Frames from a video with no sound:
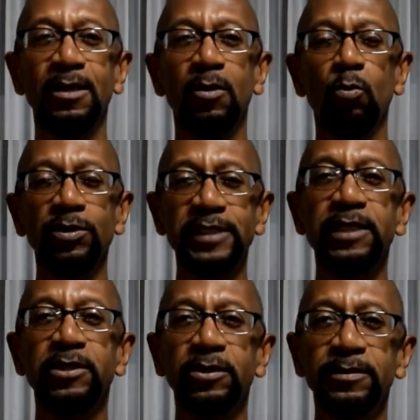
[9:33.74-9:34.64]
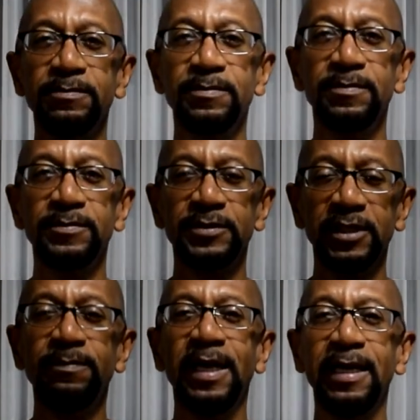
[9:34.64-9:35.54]
will take your
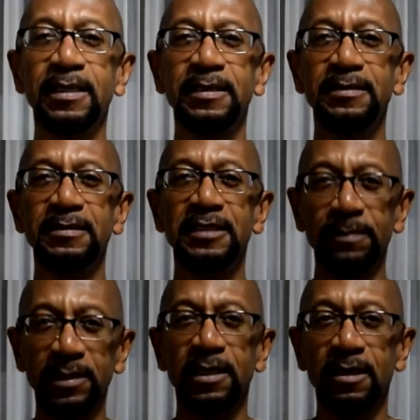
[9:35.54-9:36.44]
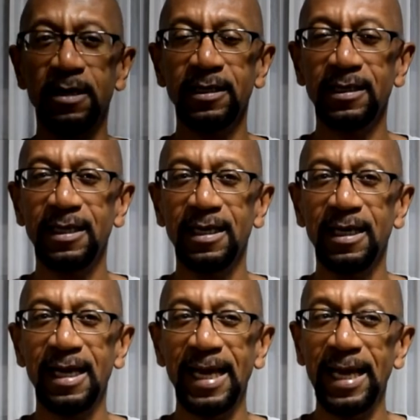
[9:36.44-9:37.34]
Citibank debit card
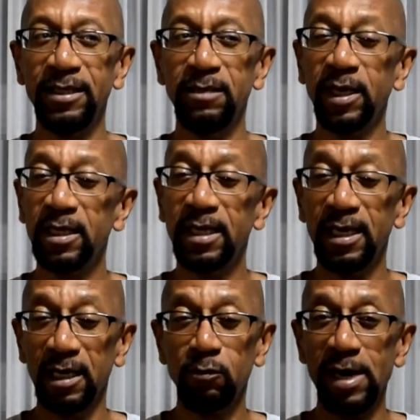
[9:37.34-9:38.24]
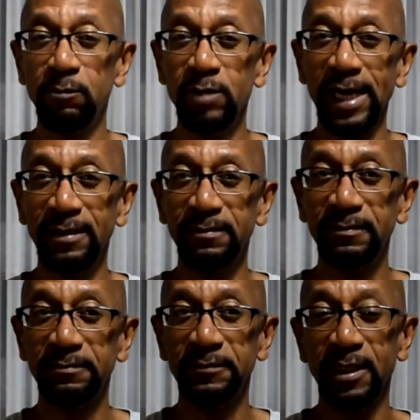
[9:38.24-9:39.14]
and you get a great rate.
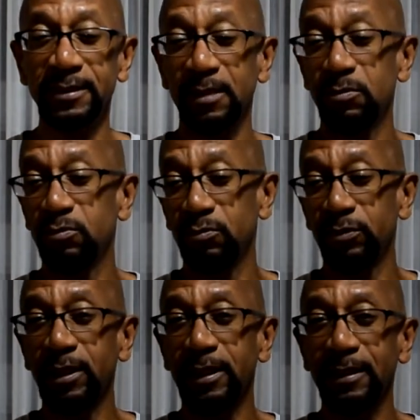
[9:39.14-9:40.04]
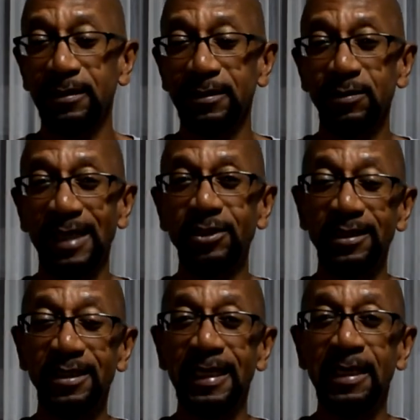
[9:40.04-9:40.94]
So I said, really? So I
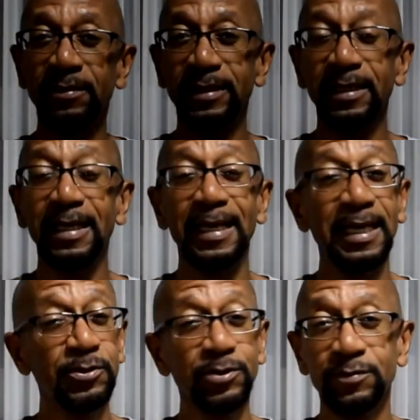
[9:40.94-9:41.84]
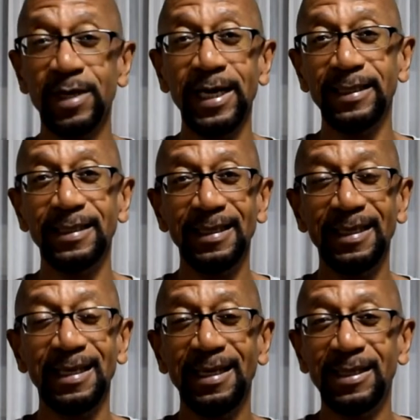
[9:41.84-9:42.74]
checked it out and she was right.
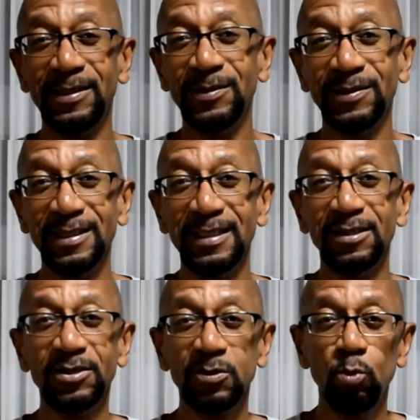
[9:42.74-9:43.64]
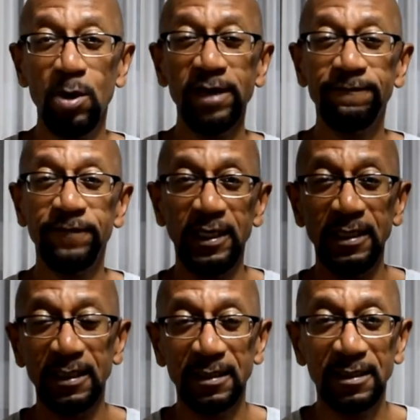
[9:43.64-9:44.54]
There's 1 fee,
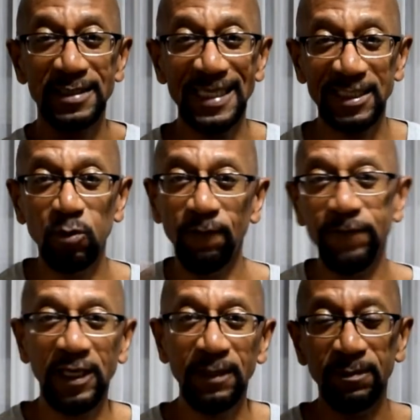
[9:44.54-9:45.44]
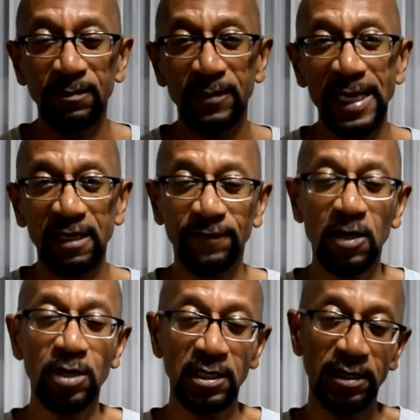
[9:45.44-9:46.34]
there's not 2 fees. Like if you go
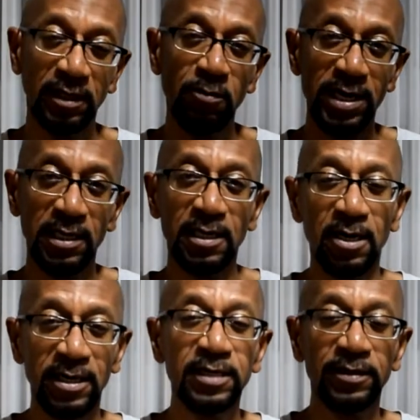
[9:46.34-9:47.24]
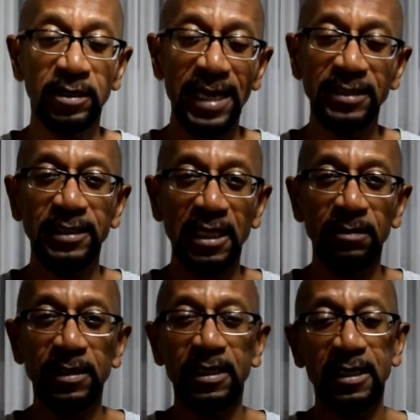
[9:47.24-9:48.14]
to another credit card, another ATM,
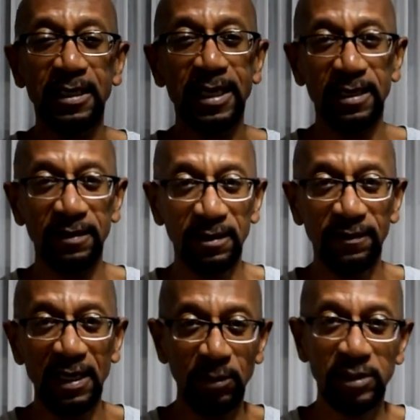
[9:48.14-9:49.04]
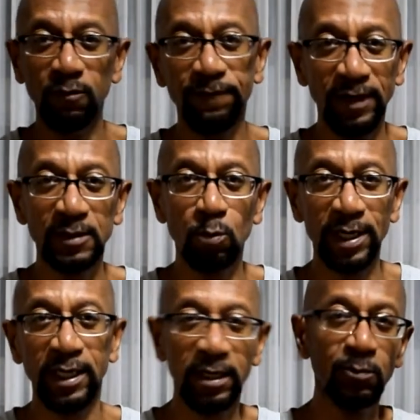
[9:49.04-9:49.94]
get hit with 2 fees, one
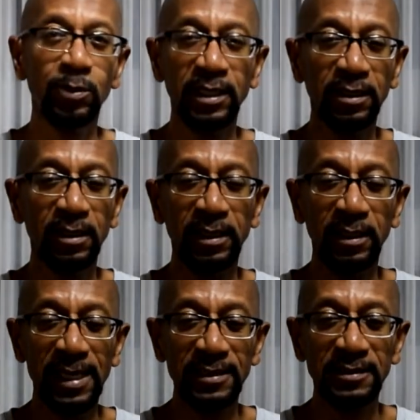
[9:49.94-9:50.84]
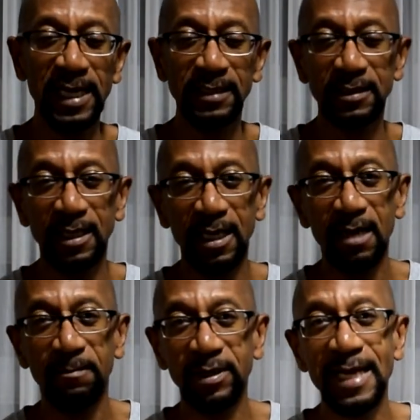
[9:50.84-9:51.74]
here and one in the United States.
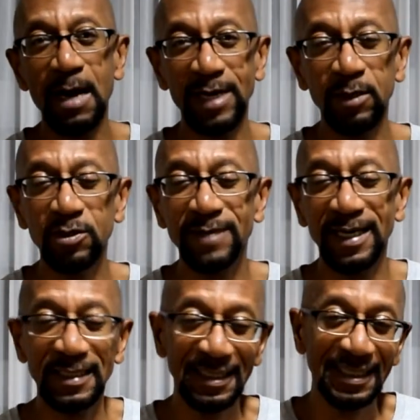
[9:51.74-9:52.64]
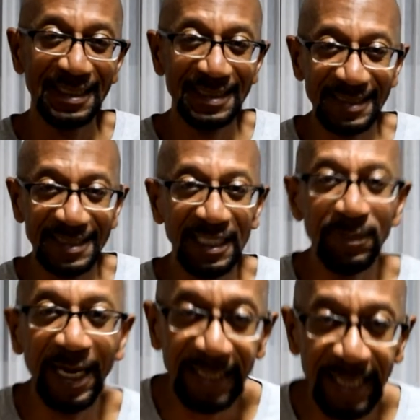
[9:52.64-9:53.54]
But now when I use my
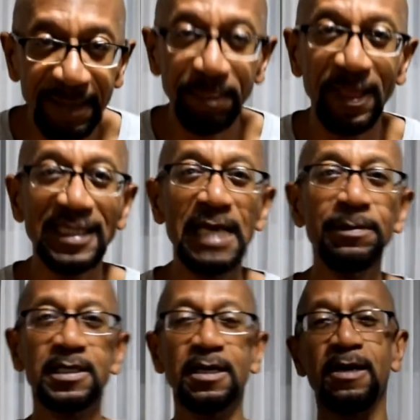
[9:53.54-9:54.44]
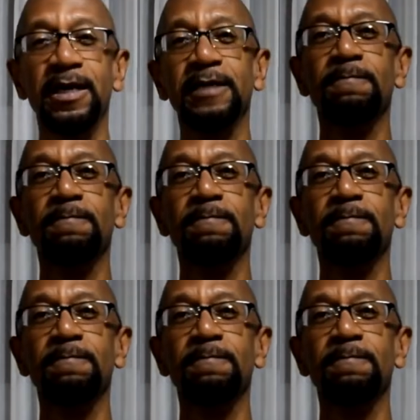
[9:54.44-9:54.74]
Citibank debit card